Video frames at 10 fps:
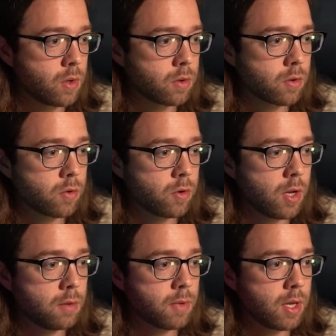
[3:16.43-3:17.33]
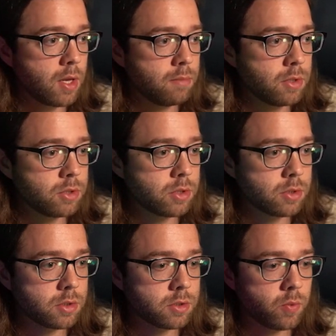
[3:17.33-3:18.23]
Create my image. This
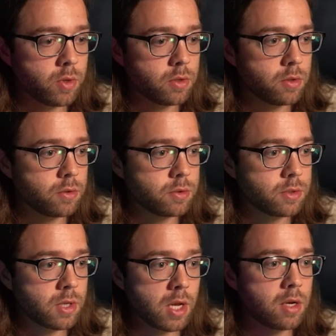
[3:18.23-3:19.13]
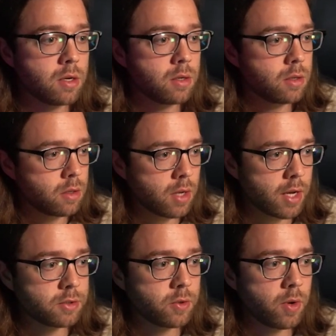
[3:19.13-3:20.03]
is a Windows 10
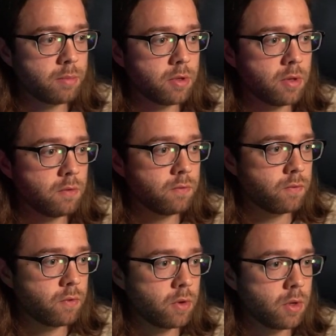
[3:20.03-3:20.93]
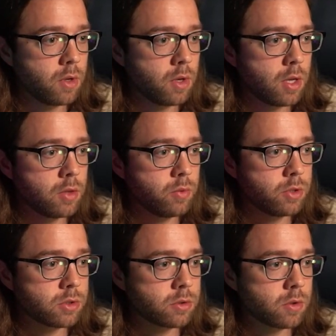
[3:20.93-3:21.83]
ISO, I believe. And then we
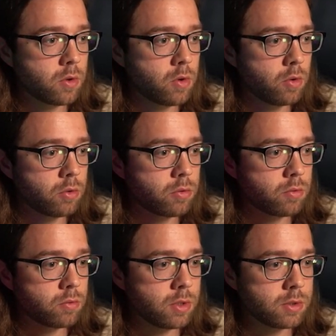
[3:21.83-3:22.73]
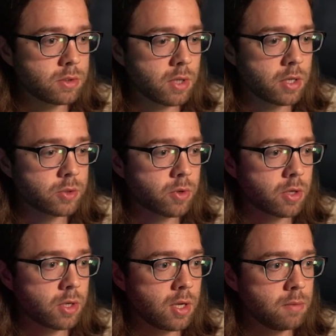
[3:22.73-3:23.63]
just go through these settings. We're going to
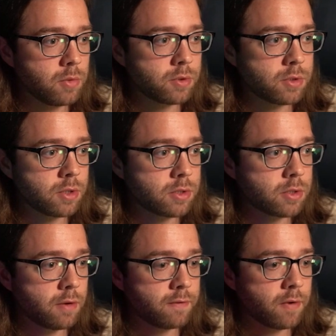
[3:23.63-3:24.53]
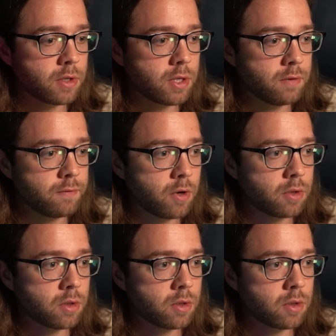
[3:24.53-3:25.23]
keep most of this stuff on default